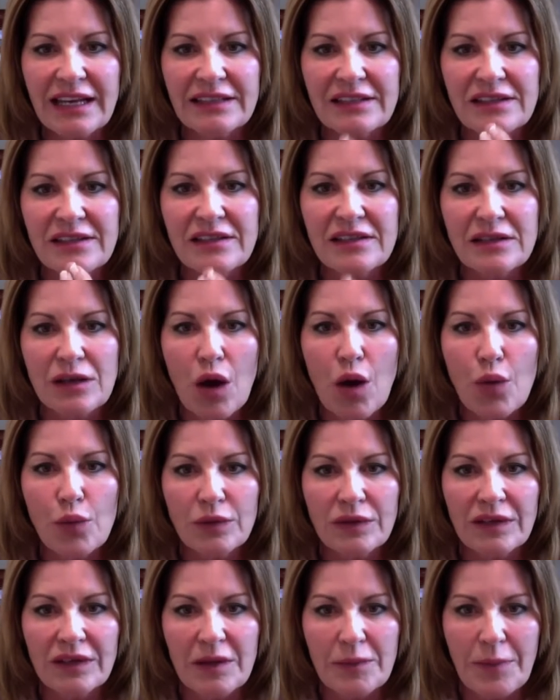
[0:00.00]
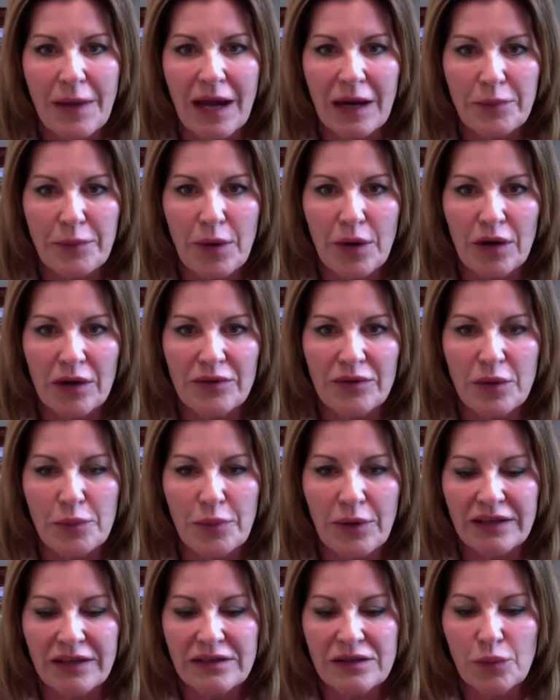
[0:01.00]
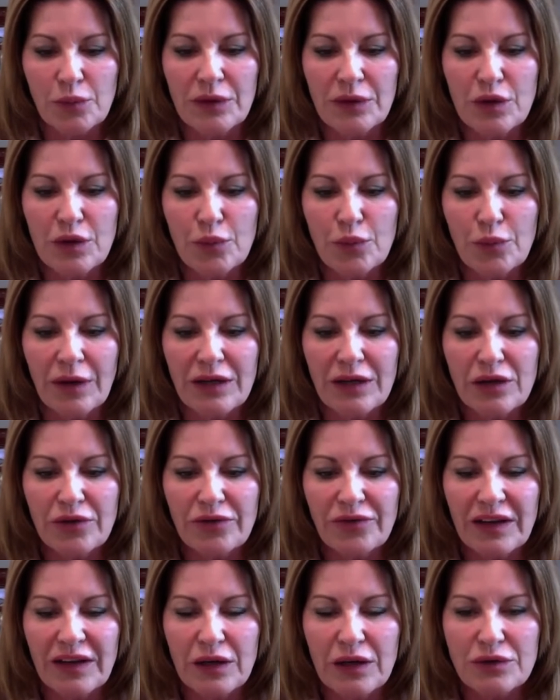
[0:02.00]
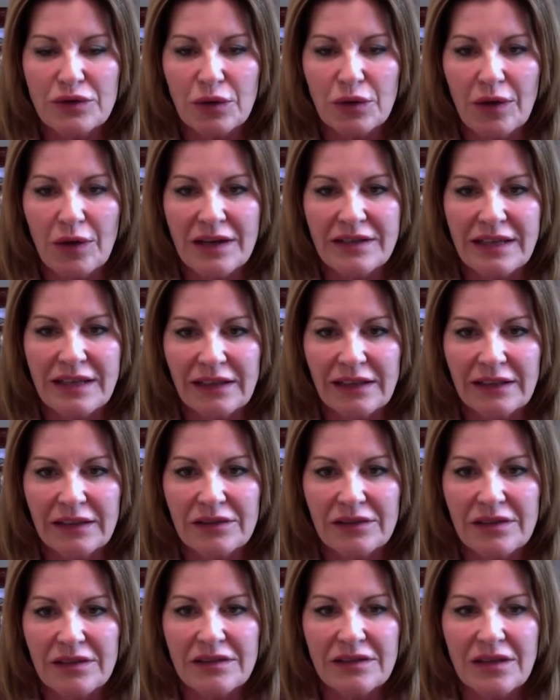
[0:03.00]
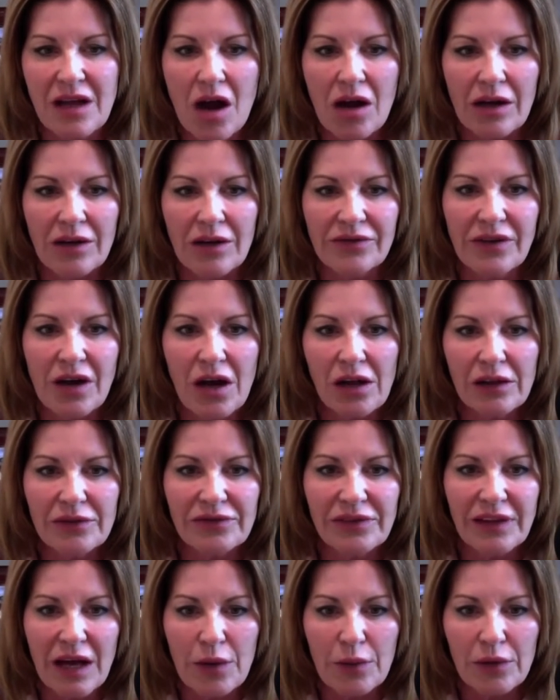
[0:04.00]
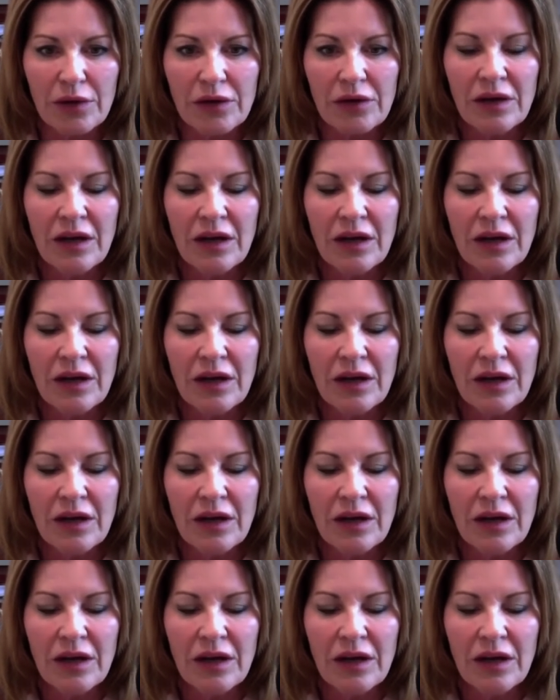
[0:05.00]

sewn to the back part of your breast. So when you run your fingers across that little stalk of cauliflower,